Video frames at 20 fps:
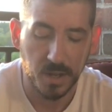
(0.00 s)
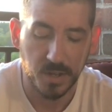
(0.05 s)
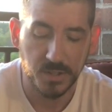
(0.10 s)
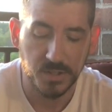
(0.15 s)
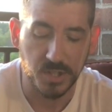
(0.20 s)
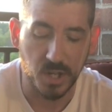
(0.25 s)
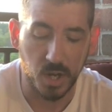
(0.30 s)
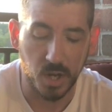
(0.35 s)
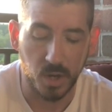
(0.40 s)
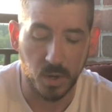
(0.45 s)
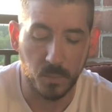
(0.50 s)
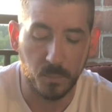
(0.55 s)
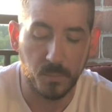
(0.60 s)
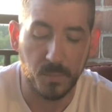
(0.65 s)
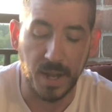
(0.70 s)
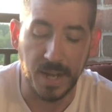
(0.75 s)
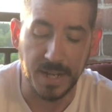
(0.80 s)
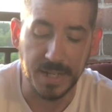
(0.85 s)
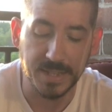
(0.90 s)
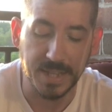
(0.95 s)
So
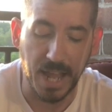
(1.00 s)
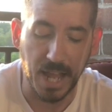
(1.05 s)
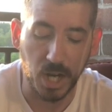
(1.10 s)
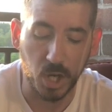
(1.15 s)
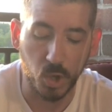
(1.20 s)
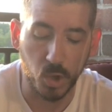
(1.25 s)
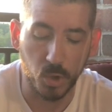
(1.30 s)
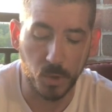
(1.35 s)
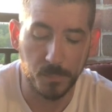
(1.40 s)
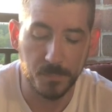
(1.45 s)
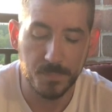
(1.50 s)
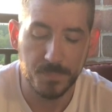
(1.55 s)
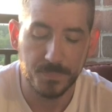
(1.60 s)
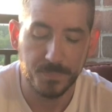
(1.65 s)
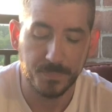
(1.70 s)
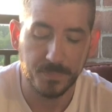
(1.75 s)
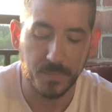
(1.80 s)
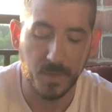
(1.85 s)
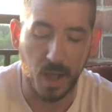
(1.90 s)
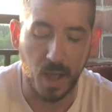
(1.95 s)
I hit that goal.
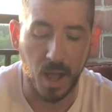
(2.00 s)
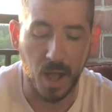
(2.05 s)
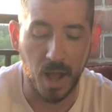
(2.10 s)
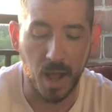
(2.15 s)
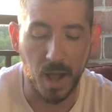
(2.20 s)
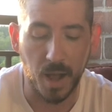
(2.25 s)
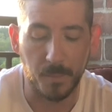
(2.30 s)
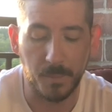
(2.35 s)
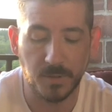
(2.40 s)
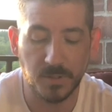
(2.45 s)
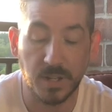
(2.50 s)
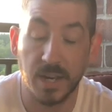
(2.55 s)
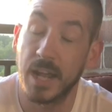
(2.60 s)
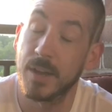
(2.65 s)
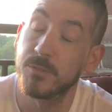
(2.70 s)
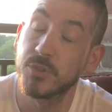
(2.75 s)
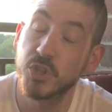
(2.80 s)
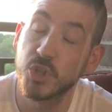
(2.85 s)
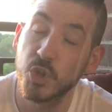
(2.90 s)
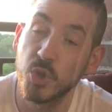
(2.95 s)
I was going
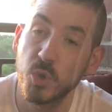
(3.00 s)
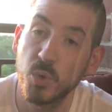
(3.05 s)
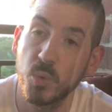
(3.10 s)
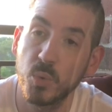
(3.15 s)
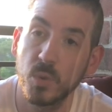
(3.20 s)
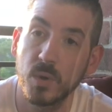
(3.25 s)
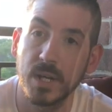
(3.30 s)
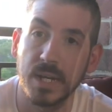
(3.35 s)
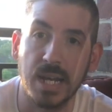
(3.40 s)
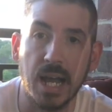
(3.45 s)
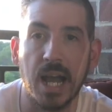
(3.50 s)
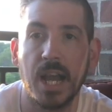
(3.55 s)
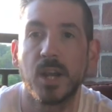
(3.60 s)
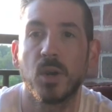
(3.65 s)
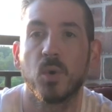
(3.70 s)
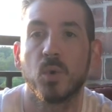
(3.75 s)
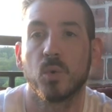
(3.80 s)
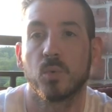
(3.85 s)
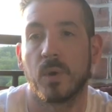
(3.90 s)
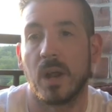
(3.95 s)
to have 2
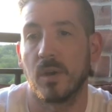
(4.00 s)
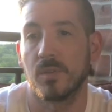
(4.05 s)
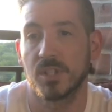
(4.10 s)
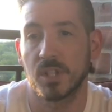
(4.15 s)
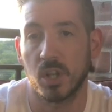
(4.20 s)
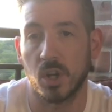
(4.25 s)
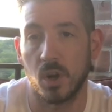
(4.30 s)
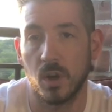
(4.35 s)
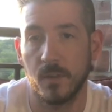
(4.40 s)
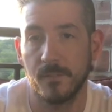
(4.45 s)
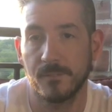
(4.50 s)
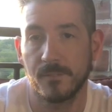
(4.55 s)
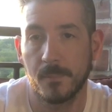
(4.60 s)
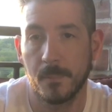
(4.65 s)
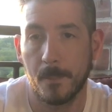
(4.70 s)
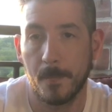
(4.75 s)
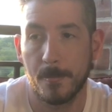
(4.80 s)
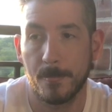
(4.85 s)
9-hole rounds of golf.